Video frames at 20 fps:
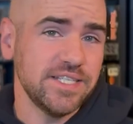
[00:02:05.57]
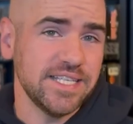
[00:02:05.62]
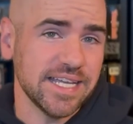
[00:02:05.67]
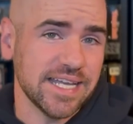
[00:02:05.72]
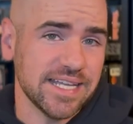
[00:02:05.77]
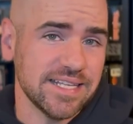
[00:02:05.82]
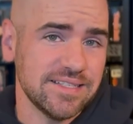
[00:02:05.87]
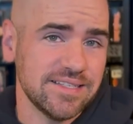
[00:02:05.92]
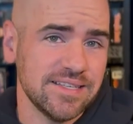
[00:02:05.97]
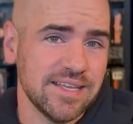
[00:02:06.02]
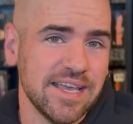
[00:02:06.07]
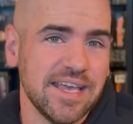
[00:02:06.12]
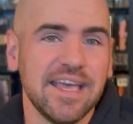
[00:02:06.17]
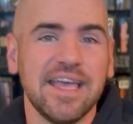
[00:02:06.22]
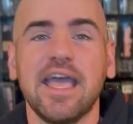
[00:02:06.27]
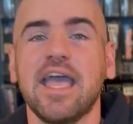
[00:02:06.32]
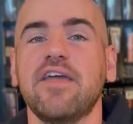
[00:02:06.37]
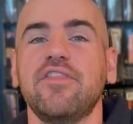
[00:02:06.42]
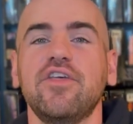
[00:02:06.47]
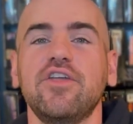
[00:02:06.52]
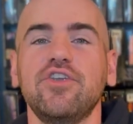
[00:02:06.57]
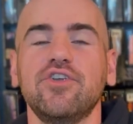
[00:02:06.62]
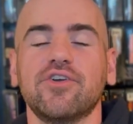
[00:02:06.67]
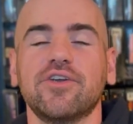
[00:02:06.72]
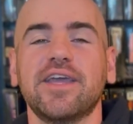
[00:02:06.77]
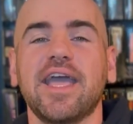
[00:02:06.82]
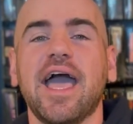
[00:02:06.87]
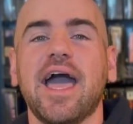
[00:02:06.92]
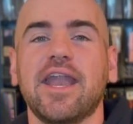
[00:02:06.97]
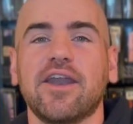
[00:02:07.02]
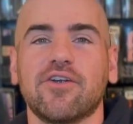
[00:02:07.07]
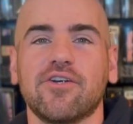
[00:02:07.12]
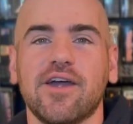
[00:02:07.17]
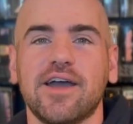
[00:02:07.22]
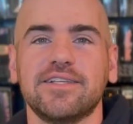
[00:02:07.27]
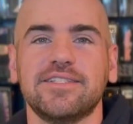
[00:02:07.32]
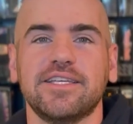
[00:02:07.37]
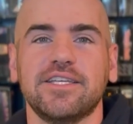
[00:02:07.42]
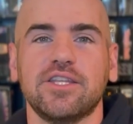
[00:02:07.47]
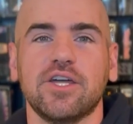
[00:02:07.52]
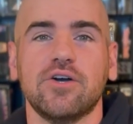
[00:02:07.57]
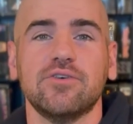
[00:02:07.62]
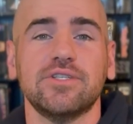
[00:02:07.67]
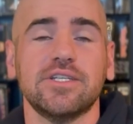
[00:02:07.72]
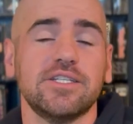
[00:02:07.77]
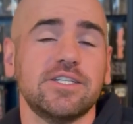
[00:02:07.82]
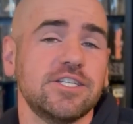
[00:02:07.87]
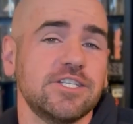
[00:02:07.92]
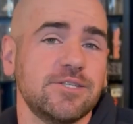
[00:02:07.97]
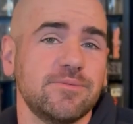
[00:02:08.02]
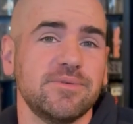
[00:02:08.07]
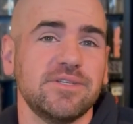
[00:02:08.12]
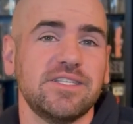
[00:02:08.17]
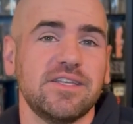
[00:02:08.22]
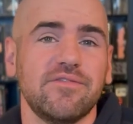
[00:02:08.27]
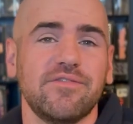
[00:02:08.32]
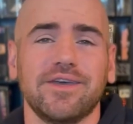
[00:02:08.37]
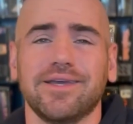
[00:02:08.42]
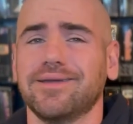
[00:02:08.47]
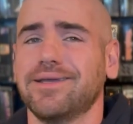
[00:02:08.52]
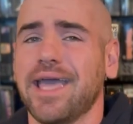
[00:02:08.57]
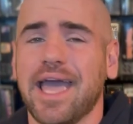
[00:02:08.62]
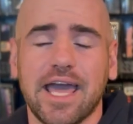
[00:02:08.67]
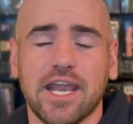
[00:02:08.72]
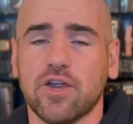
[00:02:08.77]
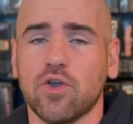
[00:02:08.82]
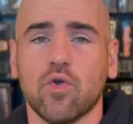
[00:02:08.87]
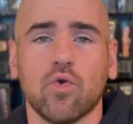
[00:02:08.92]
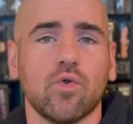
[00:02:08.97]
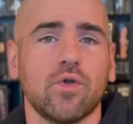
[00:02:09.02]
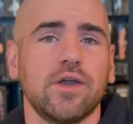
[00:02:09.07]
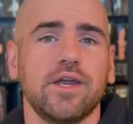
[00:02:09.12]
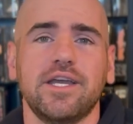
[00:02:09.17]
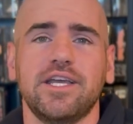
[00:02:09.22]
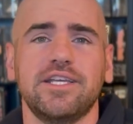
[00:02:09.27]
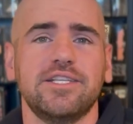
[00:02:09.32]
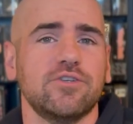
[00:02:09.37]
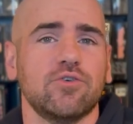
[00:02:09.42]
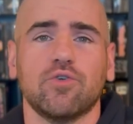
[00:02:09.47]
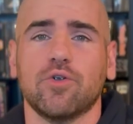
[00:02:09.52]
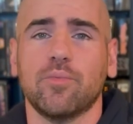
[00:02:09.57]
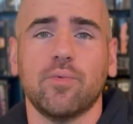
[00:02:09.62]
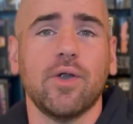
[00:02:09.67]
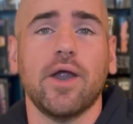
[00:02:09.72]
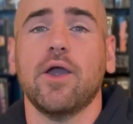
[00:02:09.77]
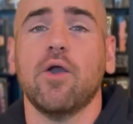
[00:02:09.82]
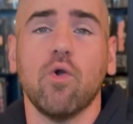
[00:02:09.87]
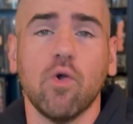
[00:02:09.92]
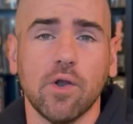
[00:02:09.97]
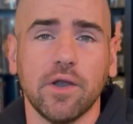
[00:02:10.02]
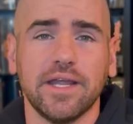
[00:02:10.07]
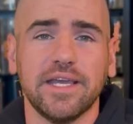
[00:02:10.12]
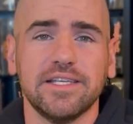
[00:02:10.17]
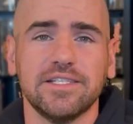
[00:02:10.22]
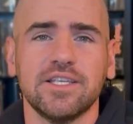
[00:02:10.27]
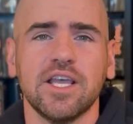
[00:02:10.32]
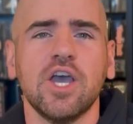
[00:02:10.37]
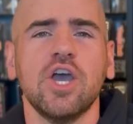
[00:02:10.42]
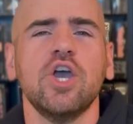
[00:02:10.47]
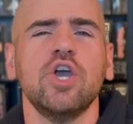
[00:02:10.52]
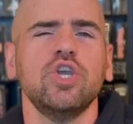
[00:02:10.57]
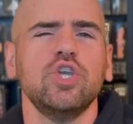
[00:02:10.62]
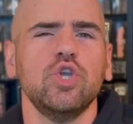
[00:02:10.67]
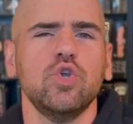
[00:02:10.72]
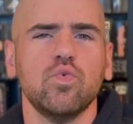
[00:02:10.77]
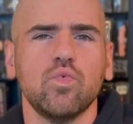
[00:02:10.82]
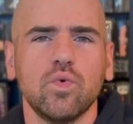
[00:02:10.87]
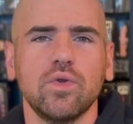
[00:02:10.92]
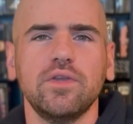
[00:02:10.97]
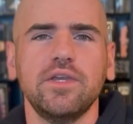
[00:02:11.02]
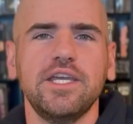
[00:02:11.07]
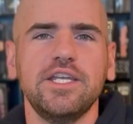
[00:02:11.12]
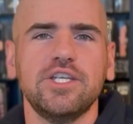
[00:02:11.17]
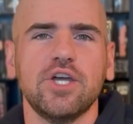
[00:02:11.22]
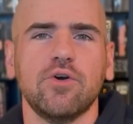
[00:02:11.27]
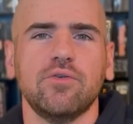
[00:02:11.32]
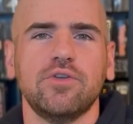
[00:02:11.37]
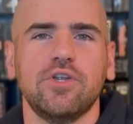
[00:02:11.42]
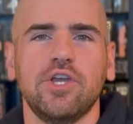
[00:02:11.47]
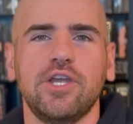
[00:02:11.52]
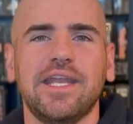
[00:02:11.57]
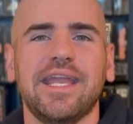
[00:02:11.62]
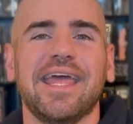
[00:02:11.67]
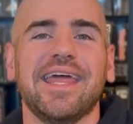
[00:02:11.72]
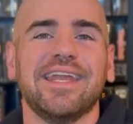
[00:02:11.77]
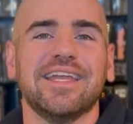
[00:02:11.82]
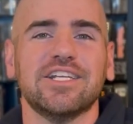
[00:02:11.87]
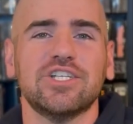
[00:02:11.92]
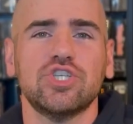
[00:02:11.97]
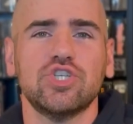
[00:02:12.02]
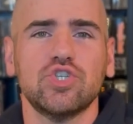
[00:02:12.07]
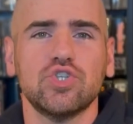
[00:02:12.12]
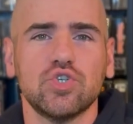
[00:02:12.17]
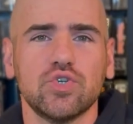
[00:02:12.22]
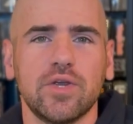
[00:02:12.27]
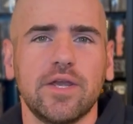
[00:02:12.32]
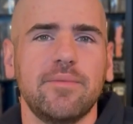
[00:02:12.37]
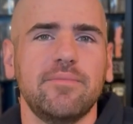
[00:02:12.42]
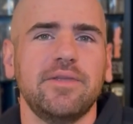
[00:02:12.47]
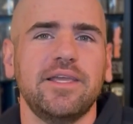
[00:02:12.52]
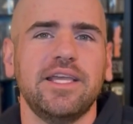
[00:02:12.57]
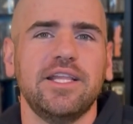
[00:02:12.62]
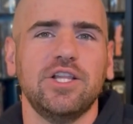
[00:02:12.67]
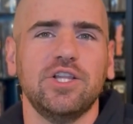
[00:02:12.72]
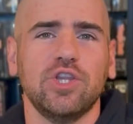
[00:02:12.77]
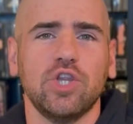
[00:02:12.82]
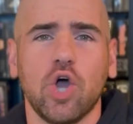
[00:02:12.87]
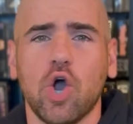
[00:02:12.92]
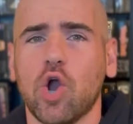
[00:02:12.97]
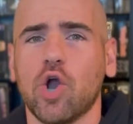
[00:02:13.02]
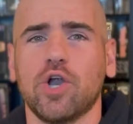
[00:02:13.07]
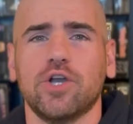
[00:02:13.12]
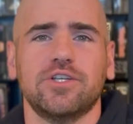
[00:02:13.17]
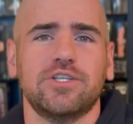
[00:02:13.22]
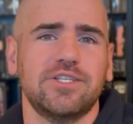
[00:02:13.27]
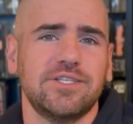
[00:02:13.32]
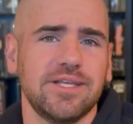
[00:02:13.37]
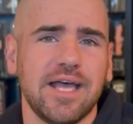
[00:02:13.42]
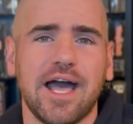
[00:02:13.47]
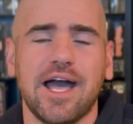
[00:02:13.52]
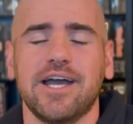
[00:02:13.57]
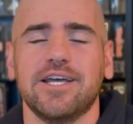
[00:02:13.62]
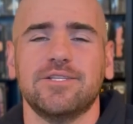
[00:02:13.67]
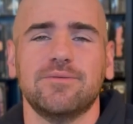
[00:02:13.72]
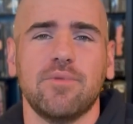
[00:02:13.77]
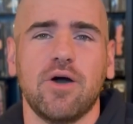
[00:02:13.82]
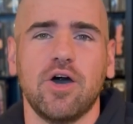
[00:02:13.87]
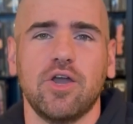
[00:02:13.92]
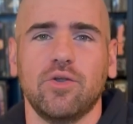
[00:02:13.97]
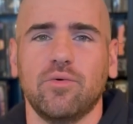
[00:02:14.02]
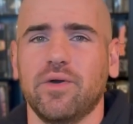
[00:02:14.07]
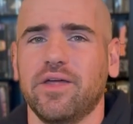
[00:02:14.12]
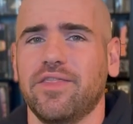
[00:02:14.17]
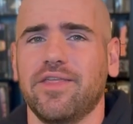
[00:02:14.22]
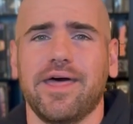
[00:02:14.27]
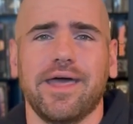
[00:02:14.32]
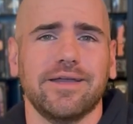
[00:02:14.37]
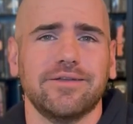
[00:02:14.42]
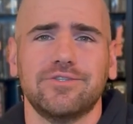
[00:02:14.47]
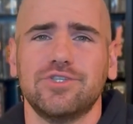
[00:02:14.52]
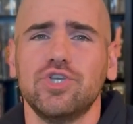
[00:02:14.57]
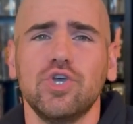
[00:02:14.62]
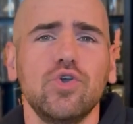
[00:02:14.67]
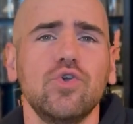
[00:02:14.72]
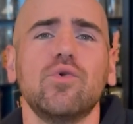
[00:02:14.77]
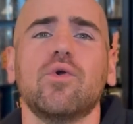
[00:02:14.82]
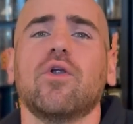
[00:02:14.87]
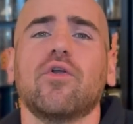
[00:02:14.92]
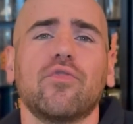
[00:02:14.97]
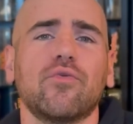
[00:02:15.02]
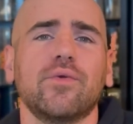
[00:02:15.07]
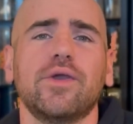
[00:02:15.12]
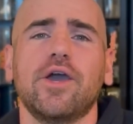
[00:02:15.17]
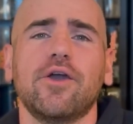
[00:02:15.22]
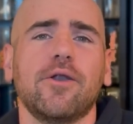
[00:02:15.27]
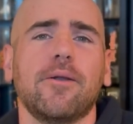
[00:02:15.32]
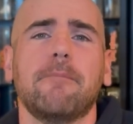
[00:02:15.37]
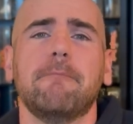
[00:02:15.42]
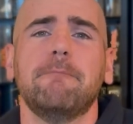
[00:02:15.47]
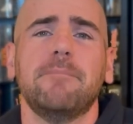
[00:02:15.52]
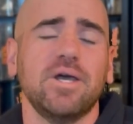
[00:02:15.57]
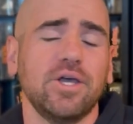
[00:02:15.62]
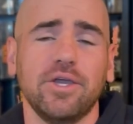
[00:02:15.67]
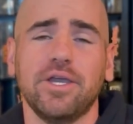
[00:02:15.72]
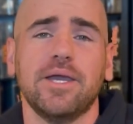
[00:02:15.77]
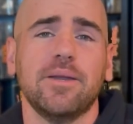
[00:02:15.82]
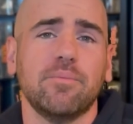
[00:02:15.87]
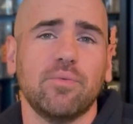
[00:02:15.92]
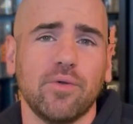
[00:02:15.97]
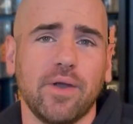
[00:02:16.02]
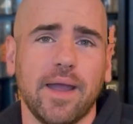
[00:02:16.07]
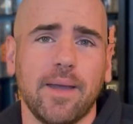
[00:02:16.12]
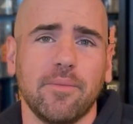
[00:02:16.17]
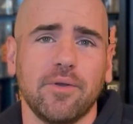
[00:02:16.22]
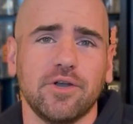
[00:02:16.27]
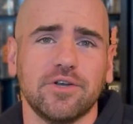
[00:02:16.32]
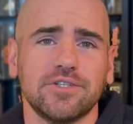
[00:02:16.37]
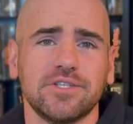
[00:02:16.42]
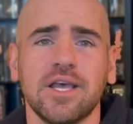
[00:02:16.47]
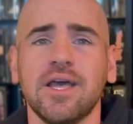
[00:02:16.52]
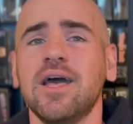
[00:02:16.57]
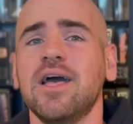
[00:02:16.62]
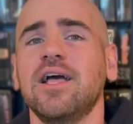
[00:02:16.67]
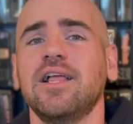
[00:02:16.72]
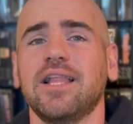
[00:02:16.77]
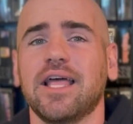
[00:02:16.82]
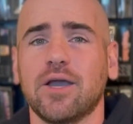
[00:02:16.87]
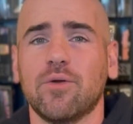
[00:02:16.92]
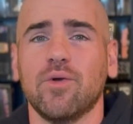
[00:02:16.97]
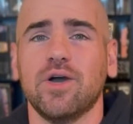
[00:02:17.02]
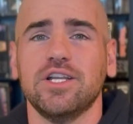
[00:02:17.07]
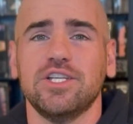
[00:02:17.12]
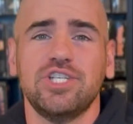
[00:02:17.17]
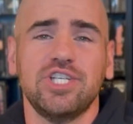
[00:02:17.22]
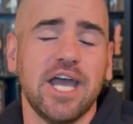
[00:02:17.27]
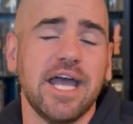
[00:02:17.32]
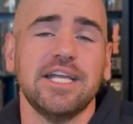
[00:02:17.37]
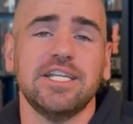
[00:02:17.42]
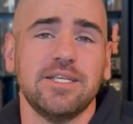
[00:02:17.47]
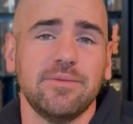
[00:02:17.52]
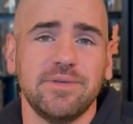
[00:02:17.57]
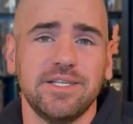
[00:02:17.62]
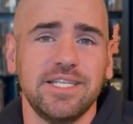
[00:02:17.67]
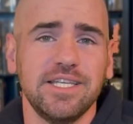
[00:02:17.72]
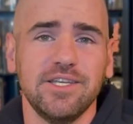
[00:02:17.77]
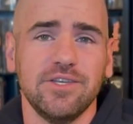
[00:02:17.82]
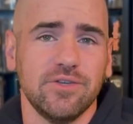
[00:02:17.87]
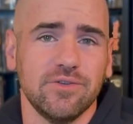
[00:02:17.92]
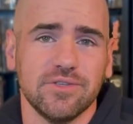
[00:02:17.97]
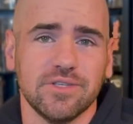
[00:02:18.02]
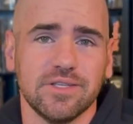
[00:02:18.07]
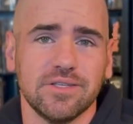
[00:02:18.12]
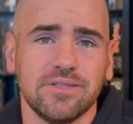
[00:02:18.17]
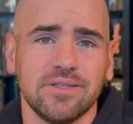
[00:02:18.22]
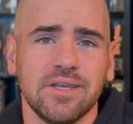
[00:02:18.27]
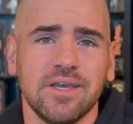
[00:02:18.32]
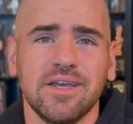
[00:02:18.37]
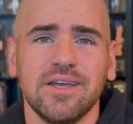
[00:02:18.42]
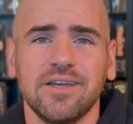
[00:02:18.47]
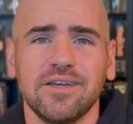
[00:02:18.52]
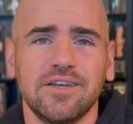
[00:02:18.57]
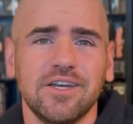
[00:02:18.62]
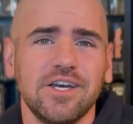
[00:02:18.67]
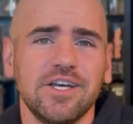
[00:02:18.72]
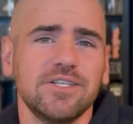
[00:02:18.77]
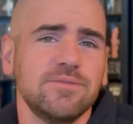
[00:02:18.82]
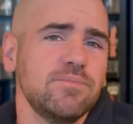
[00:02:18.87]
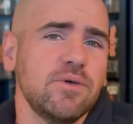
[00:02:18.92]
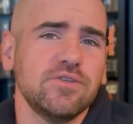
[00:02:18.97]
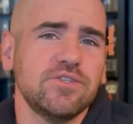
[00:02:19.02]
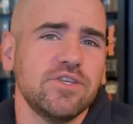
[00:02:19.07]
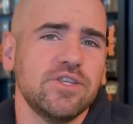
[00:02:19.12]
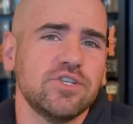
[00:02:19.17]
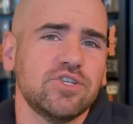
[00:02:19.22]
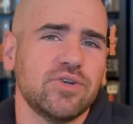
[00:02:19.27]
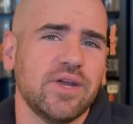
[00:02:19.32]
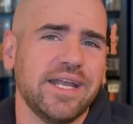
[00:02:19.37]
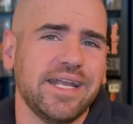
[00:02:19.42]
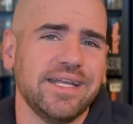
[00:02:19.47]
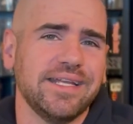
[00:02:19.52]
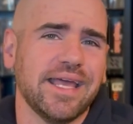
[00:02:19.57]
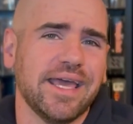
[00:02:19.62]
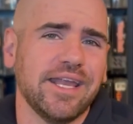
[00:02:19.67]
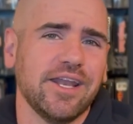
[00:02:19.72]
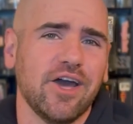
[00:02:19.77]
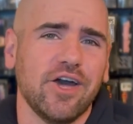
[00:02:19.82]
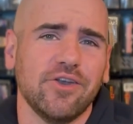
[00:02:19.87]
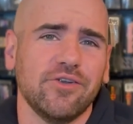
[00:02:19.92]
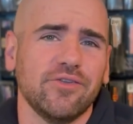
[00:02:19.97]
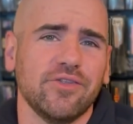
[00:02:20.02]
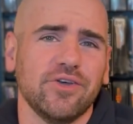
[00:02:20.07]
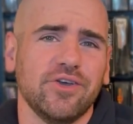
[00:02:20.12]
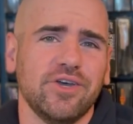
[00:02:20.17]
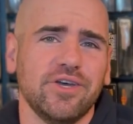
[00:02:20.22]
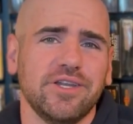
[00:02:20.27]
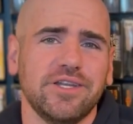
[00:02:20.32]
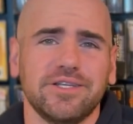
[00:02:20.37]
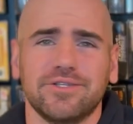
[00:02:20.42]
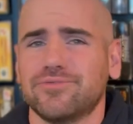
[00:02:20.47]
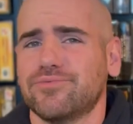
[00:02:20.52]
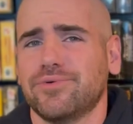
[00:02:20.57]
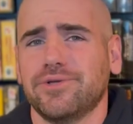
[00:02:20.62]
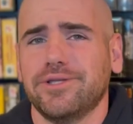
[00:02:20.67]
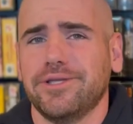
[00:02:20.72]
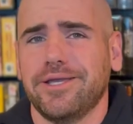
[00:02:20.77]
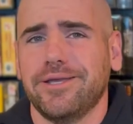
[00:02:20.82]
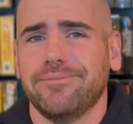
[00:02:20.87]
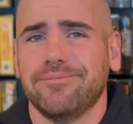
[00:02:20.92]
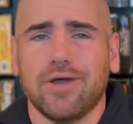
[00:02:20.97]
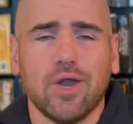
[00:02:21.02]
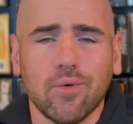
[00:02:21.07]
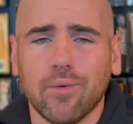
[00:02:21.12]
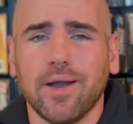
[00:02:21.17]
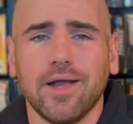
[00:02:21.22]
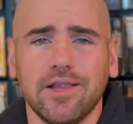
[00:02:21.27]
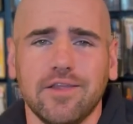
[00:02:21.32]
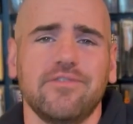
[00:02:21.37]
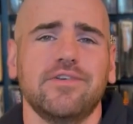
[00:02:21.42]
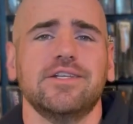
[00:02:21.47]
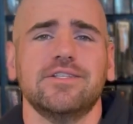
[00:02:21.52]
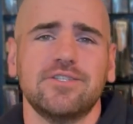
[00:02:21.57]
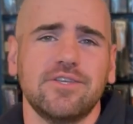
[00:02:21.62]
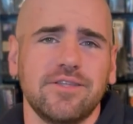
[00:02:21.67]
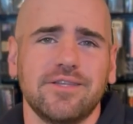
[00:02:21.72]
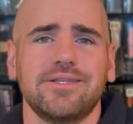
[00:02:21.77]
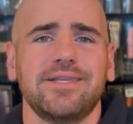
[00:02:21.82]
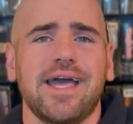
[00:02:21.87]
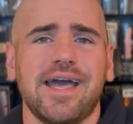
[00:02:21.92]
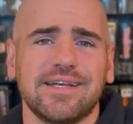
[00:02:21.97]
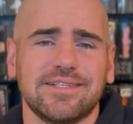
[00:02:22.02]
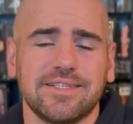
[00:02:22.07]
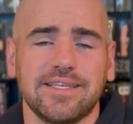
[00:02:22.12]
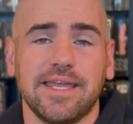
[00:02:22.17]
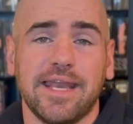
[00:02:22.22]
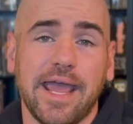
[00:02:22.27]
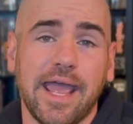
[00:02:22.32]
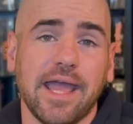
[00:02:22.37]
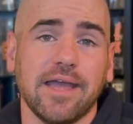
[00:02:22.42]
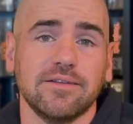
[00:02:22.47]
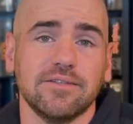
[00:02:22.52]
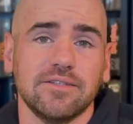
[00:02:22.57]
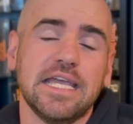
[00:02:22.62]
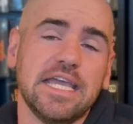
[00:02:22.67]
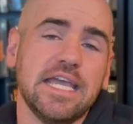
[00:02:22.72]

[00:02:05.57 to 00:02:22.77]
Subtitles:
tickets, and then you're categorizing those into specific categories or priorities, you really don't need an extremely large size model with like 200 or 300 billion parameters like what ChatGPT uses, because most of the training data under the hood is really irrelevant to the task at hand.